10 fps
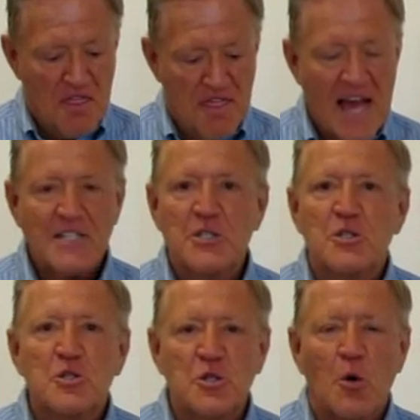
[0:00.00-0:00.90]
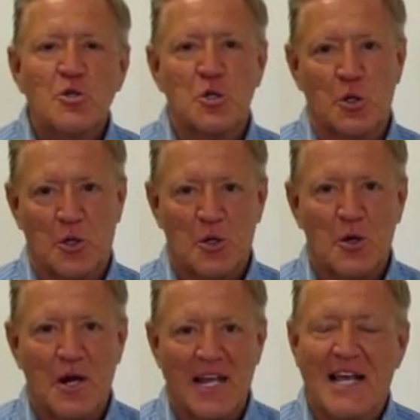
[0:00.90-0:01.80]
That's social
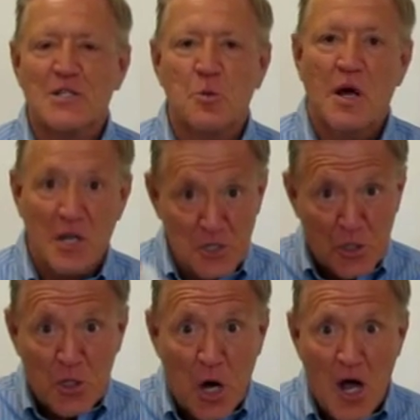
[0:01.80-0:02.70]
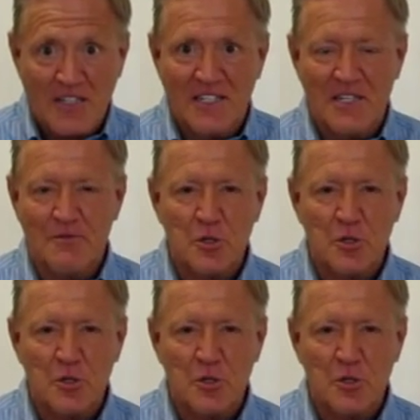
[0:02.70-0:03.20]
learning as well as cognitive.